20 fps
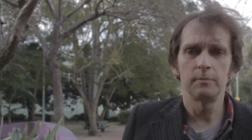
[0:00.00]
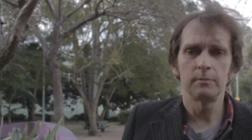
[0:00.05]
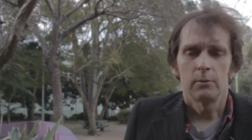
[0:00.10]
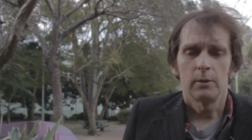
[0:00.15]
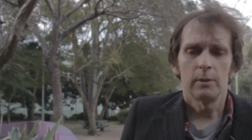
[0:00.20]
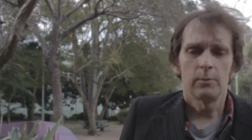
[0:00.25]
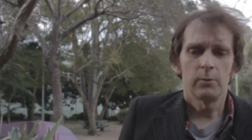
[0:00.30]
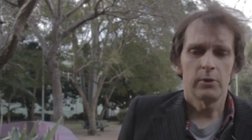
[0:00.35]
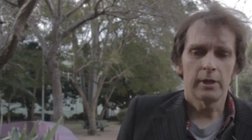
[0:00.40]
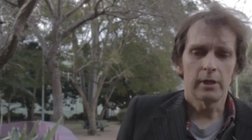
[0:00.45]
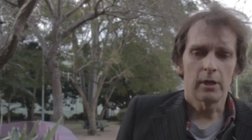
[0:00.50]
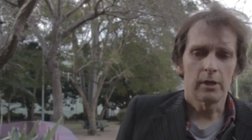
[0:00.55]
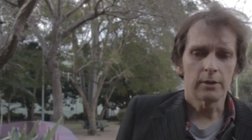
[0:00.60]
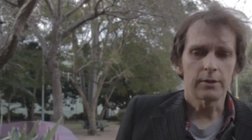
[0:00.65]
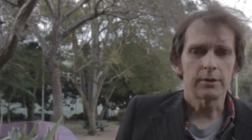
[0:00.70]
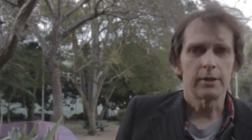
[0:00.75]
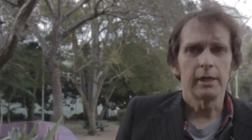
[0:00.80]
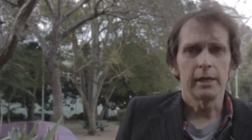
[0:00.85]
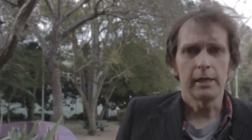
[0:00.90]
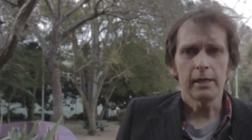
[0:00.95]
When we
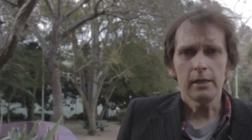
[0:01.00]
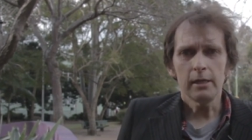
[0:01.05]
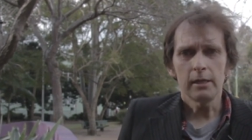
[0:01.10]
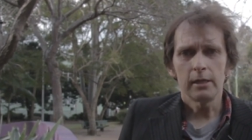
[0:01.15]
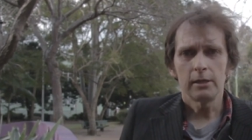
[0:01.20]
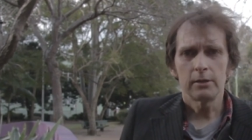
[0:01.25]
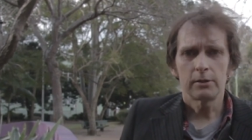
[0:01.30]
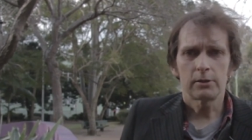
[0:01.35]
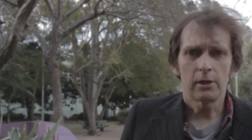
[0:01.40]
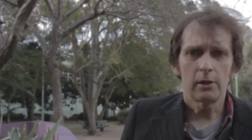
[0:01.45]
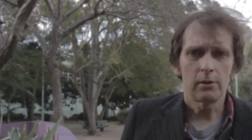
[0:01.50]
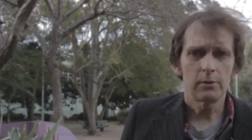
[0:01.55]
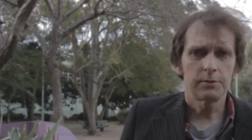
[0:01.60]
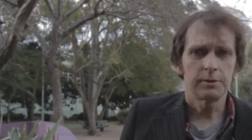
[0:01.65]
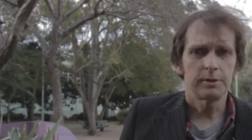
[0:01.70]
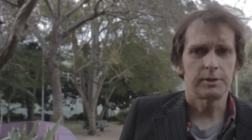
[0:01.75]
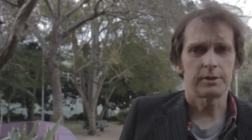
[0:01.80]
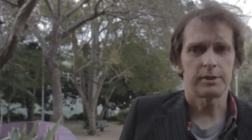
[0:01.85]
got there and told the